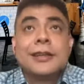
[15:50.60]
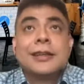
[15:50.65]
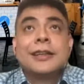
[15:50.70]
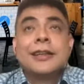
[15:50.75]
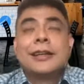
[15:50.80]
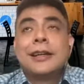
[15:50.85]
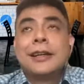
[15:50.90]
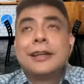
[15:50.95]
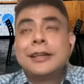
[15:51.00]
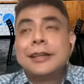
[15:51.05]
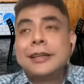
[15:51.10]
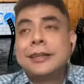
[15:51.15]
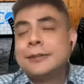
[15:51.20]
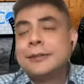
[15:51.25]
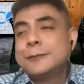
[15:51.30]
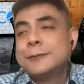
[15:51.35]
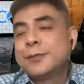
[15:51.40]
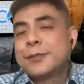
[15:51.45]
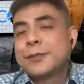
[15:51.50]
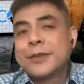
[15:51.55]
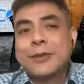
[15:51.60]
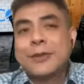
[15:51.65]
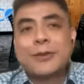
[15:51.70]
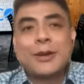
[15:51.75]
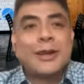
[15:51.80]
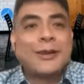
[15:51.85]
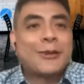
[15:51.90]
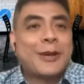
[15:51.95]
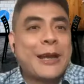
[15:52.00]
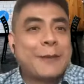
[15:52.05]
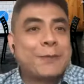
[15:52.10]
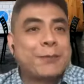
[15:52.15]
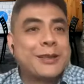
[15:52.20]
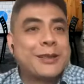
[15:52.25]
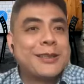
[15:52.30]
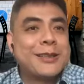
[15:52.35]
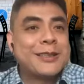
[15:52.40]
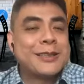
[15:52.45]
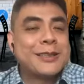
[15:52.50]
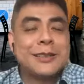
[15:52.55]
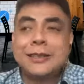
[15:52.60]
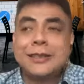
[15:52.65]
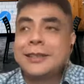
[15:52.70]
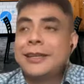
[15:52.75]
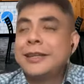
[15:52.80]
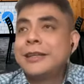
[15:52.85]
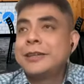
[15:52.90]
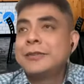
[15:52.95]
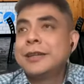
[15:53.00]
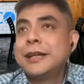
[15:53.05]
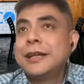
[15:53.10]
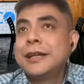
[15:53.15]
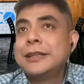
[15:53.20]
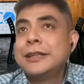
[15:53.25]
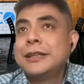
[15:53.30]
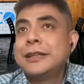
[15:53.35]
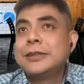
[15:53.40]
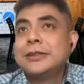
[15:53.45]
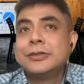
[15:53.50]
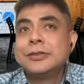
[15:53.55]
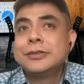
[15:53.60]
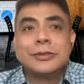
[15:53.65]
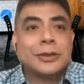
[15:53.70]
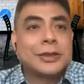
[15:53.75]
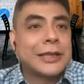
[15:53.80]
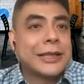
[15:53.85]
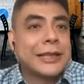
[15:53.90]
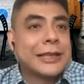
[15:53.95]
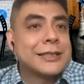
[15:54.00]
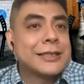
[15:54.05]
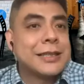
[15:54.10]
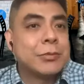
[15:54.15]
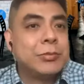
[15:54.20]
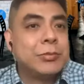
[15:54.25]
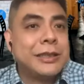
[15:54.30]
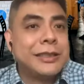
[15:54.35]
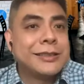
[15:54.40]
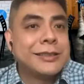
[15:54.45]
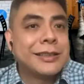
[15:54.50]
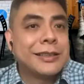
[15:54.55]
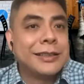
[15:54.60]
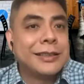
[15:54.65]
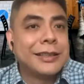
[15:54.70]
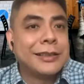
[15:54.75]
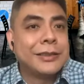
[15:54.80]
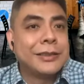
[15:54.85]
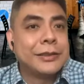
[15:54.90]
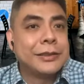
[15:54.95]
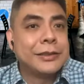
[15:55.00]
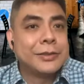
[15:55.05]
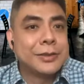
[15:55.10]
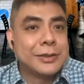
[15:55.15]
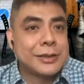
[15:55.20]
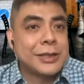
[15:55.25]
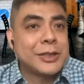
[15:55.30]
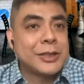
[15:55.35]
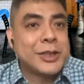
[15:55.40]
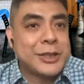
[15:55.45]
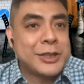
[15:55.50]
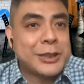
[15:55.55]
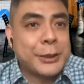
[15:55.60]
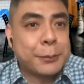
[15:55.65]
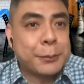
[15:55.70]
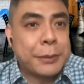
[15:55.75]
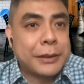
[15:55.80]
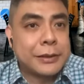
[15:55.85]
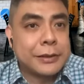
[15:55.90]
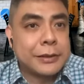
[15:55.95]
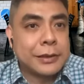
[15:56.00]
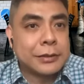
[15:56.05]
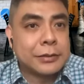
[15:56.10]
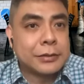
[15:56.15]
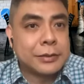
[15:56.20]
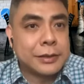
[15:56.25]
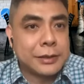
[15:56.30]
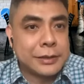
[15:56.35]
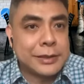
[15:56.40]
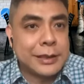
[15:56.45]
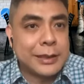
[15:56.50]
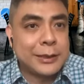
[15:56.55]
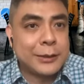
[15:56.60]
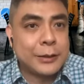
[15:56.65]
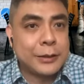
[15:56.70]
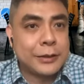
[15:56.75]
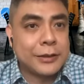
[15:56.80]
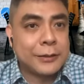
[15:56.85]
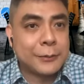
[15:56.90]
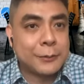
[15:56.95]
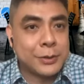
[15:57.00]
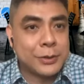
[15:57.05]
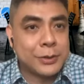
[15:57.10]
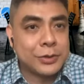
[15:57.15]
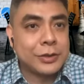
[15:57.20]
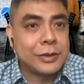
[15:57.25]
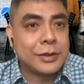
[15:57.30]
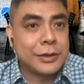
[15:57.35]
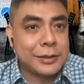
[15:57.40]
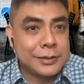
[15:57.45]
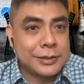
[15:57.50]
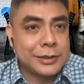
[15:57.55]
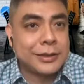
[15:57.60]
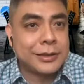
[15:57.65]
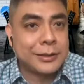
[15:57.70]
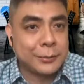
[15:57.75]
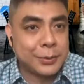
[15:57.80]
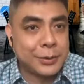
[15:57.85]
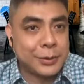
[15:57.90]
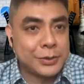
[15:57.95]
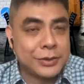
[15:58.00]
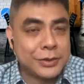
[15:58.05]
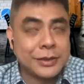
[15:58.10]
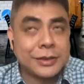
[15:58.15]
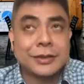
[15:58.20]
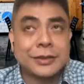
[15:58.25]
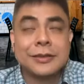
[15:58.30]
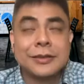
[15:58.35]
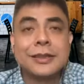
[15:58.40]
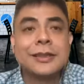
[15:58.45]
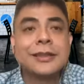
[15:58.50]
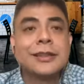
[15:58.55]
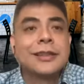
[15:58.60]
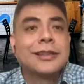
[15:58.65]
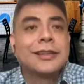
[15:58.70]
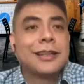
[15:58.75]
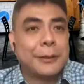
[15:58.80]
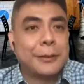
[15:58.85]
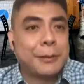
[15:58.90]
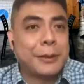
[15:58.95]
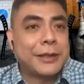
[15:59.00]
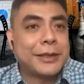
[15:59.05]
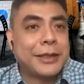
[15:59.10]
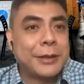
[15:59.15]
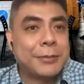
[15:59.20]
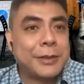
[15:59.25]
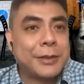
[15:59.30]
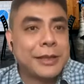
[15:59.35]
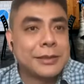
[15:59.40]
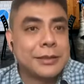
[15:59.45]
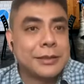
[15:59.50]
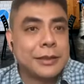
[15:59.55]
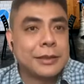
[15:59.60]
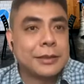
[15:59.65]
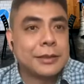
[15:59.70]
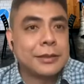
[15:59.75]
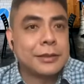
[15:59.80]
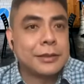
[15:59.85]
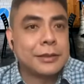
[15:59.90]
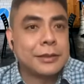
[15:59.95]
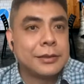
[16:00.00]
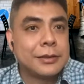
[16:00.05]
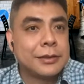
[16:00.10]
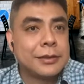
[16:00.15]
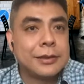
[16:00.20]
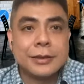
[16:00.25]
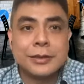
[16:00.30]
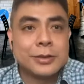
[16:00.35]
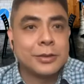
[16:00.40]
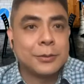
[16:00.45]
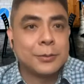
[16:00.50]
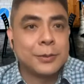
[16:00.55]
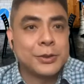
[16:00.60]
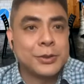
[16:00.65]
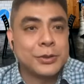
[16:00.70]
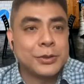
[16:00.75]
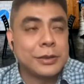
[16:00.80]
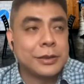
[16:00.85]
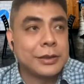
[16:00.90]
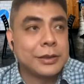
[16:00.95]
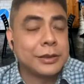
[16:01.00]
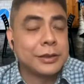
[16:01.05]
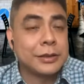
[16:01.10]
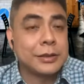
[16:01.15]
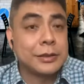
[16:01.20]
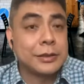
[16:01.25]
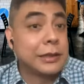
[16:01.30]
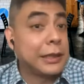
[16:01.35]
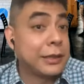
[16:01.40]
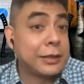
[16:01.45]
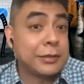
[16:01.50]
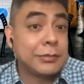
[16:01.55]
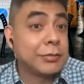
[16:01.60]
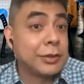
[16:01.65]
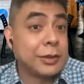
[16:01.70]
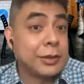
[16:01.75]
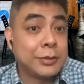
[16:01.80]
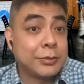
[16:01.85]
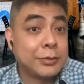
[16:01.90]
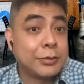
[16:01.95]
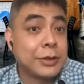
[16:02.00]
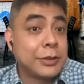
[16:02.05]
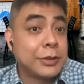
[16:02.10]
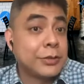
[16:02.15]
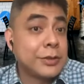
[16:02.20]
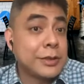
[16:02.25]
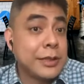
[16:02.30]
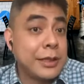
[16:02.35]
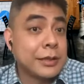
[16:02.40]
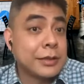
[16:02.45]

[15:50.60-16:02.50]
And then what will happen is, in that event, you will get some leads, and then you start chasing the partner down. Is there an opportunity? Is there an opportunity, right? And the partner get back and say, there's no opportunity. Then what do you say? You